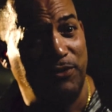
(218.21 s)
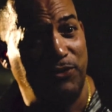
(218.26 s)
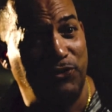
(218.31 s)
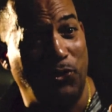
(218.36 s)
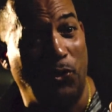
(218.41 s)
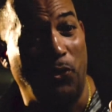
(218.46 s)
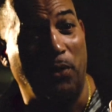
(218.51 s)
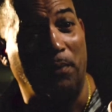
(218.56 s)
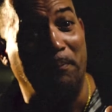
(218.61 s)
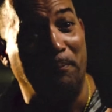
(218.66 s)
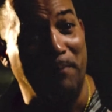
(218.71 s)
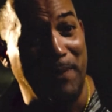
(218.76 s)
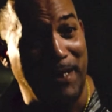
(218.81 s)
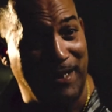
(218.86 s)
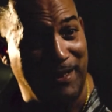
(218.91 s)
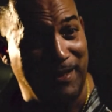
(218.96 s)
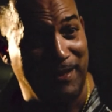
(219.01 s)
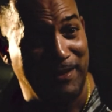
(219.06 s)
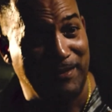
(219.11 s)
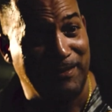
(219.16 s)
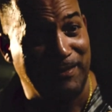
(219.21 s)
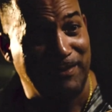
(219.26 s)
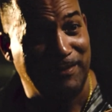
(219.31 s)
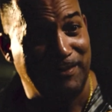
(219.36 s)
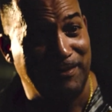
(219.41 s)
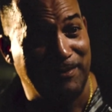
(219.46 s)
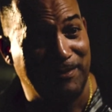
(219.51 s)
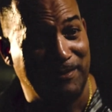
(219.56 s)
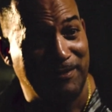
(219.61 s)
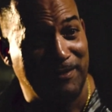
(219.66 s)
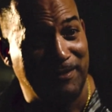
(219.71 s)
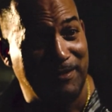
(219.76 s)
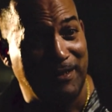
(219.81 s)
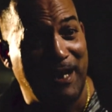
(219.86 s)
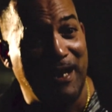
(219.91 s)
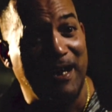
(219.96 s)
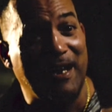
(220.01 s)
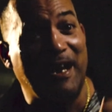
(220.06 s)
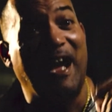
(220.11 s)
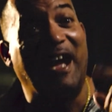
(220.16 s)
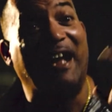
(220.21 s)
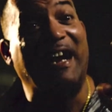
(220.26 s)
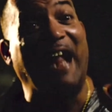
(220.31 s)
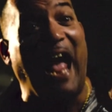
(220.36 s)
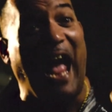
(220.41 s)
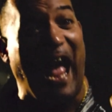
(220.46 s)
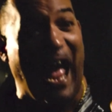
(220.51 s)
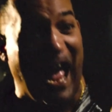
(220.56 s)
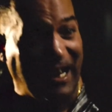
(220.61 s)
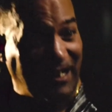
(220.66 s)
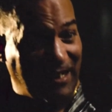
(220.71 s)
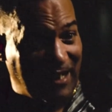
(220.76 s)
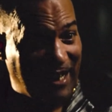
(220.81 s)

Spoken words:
taught me how to act